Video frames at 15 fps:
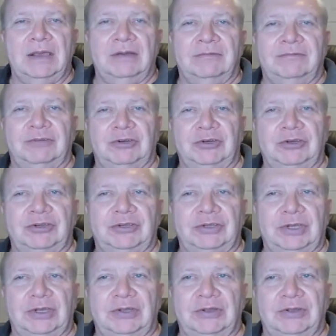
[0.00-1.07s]
First,
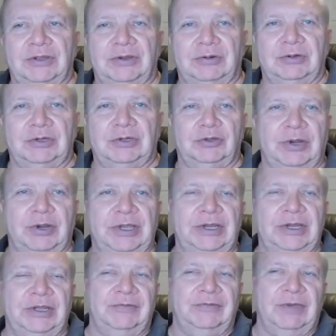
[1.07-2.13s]
there were
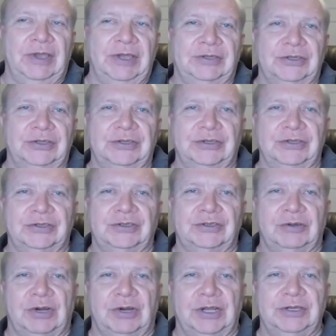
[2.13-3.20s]
great advances and
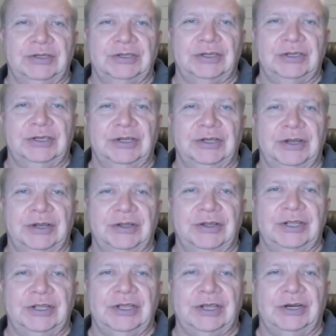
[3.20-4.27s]
strides in
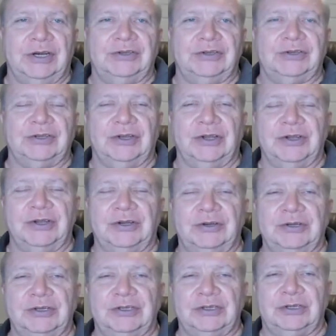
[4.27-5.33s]
the arts and
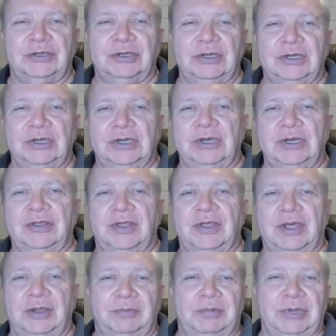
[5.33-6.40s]
literature
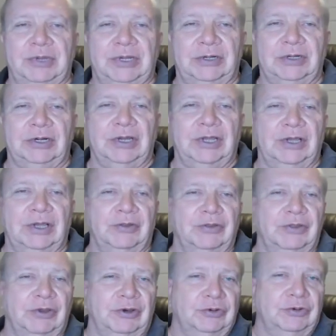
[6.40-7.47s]
that paralleled
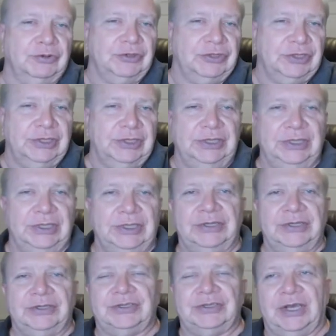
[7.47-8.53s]
those
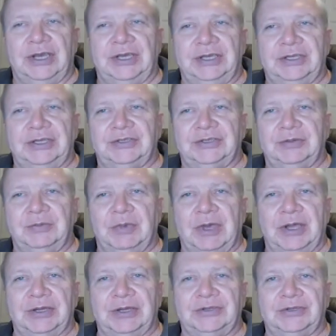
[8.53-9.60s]
in science and
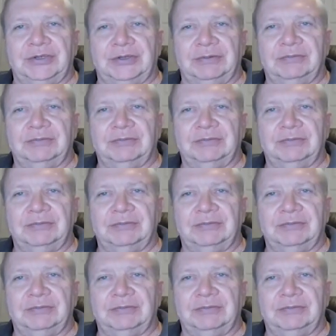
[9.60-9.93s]
medicine.